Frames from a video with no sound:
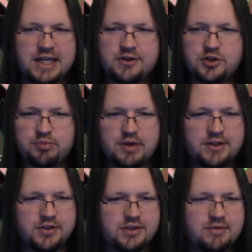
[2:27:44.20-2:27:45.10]
Danger
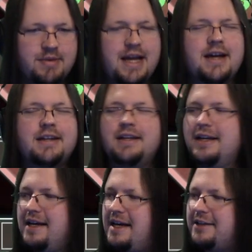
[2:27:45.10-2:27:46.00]
present. Man,
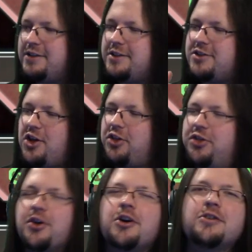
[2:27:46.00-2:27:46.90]
is this the
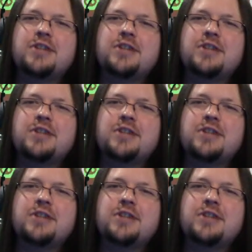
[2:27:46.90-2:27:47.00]
3rd